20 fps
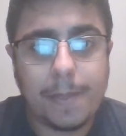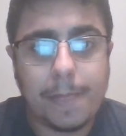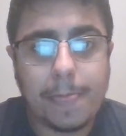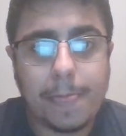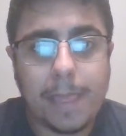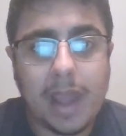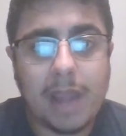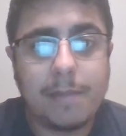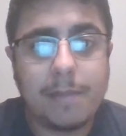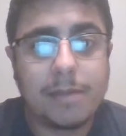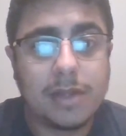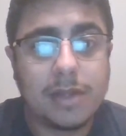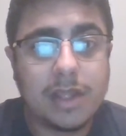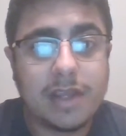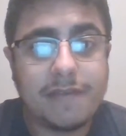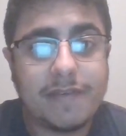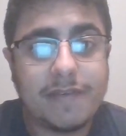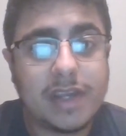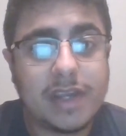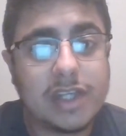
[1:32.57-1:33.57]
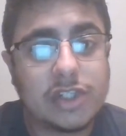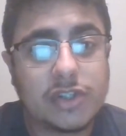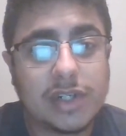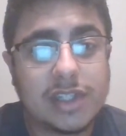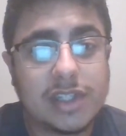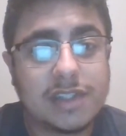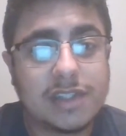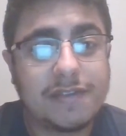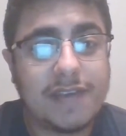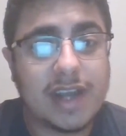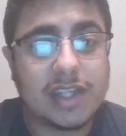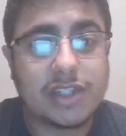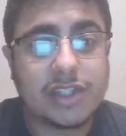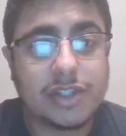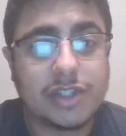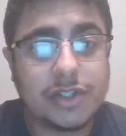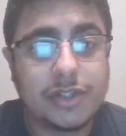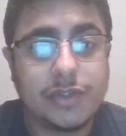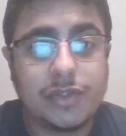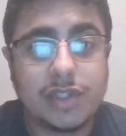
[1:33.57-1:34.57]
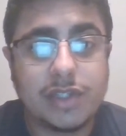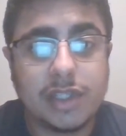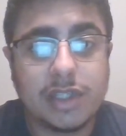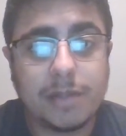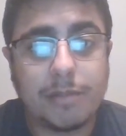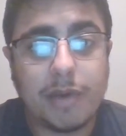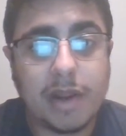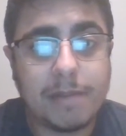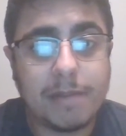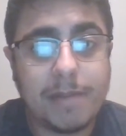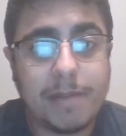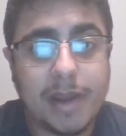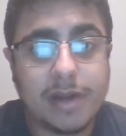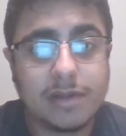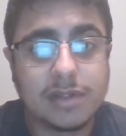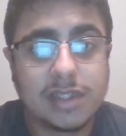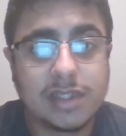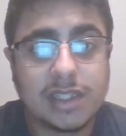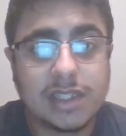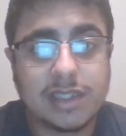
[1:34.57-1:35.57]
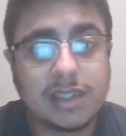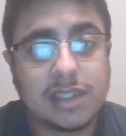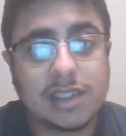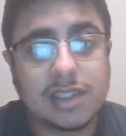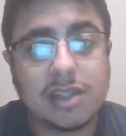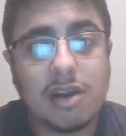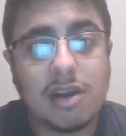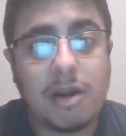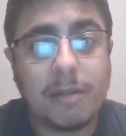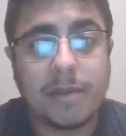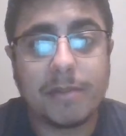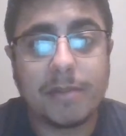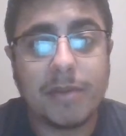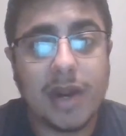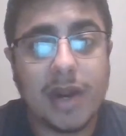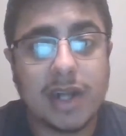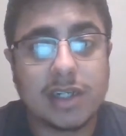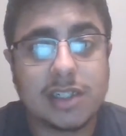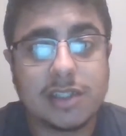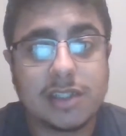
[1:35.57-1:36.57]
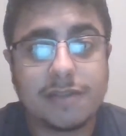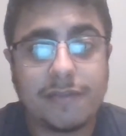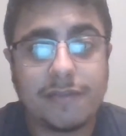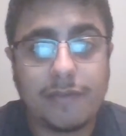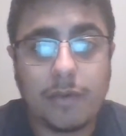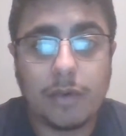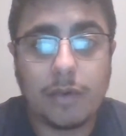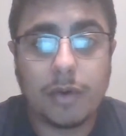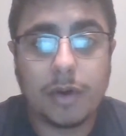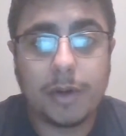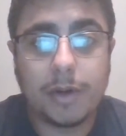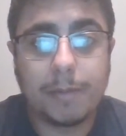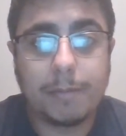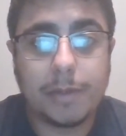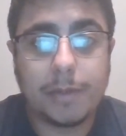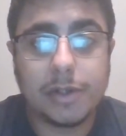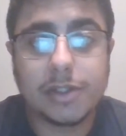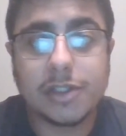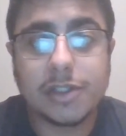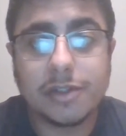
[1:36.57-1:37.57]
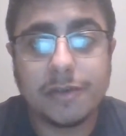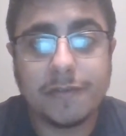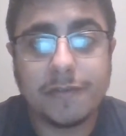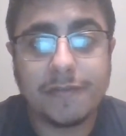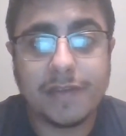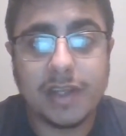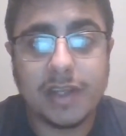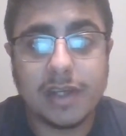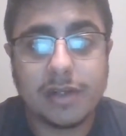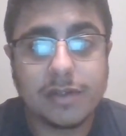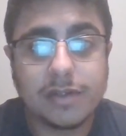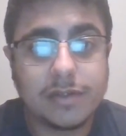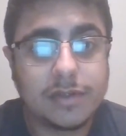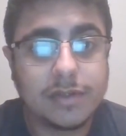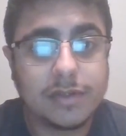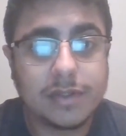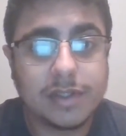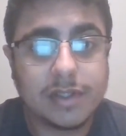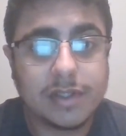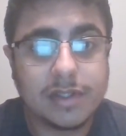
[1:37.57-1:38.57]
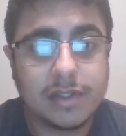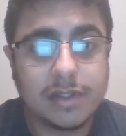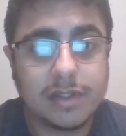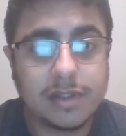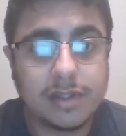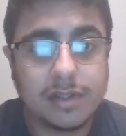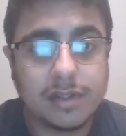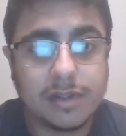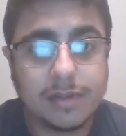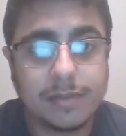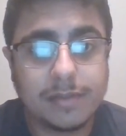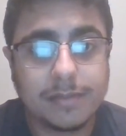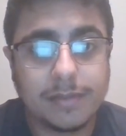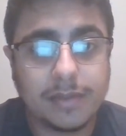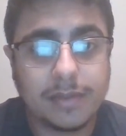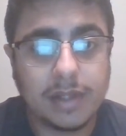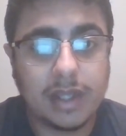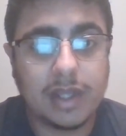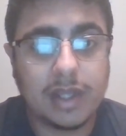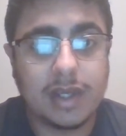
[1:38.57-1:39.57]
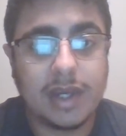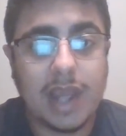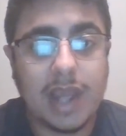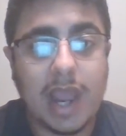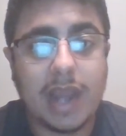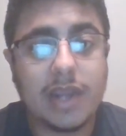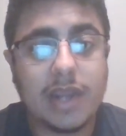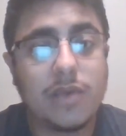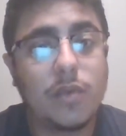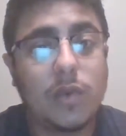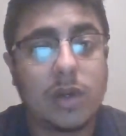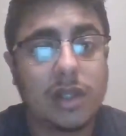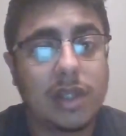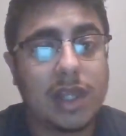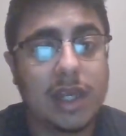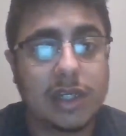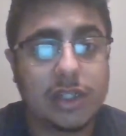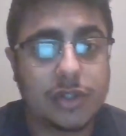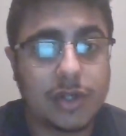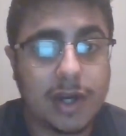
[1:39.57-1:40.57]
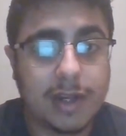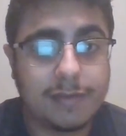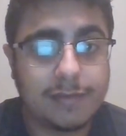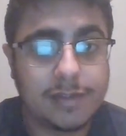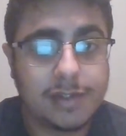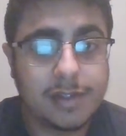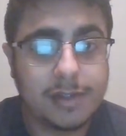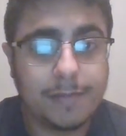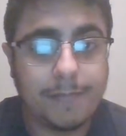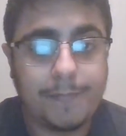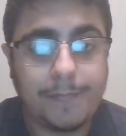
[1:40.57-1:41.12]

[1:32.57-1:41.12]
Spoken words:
I believe it drains faster using the brake pedal, since it's common practice for personal vehicles and anyone that drives.